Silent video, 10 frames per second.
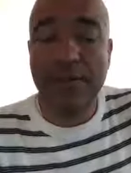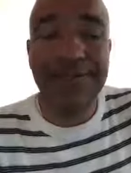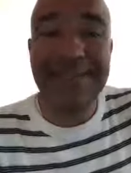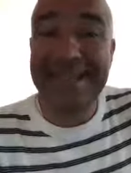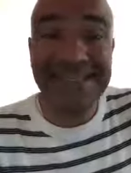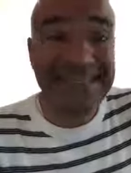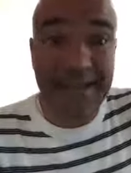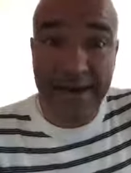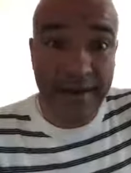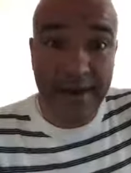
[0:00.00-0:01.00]
That's
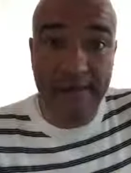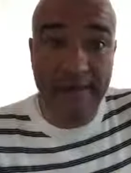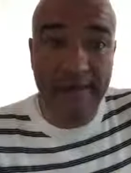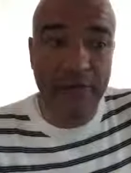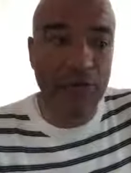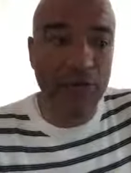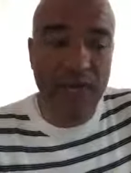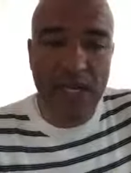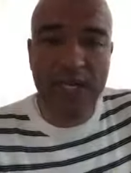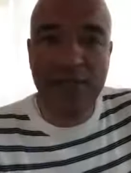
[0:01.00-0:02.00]
not enough. You
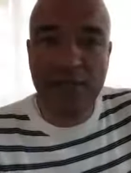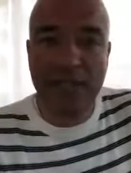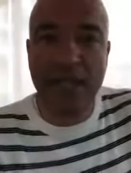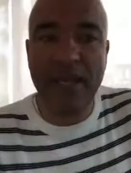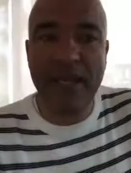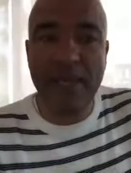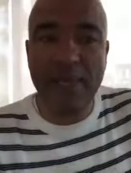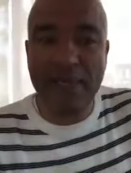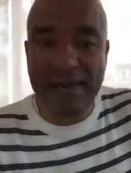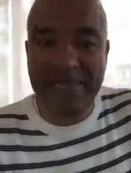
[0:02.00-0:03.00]
need to take
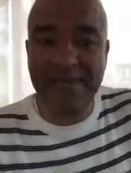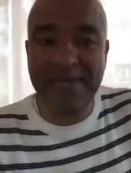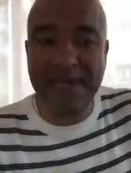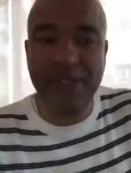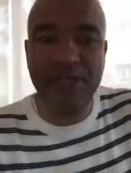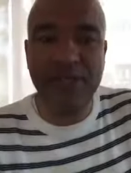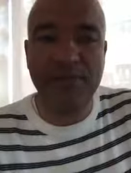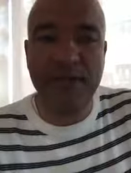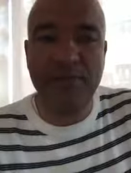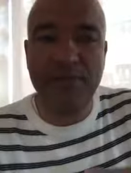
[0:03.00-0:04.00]
positive action
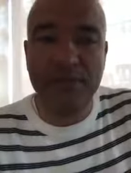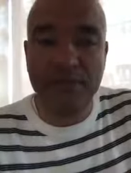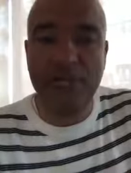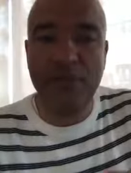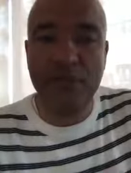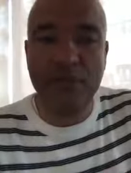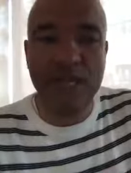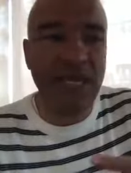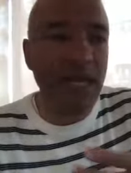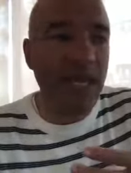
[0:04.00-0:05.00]
as well. You need to
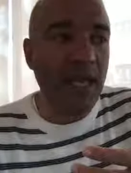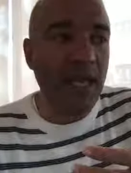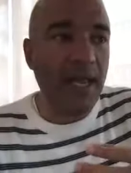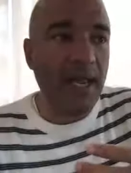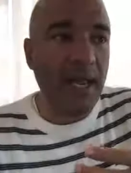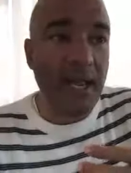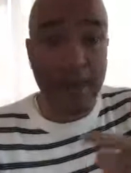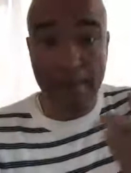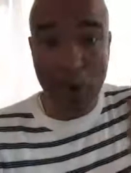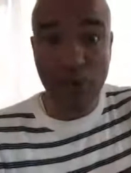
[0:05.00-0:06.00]
be
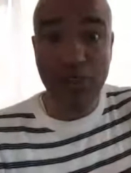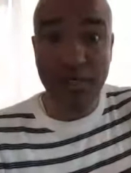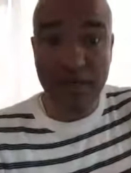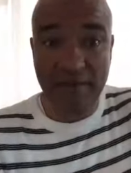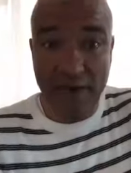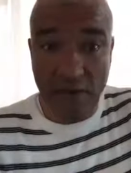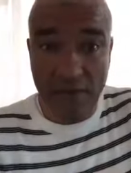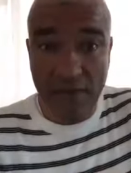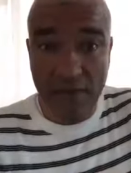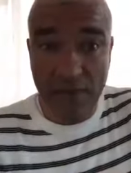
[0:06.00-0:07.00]
emotionally
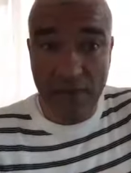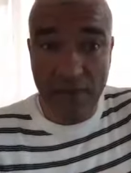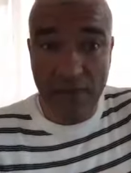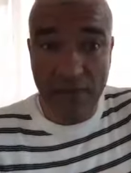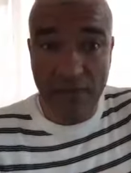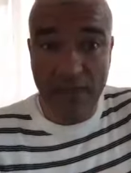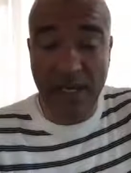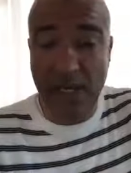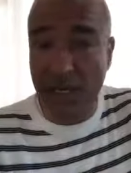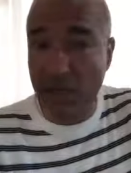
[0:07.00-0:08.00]
involved with what you're
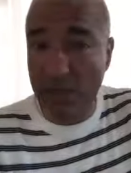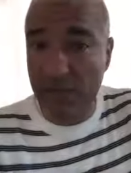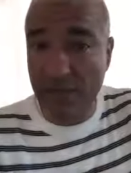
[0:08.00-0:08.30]
thinking and what you're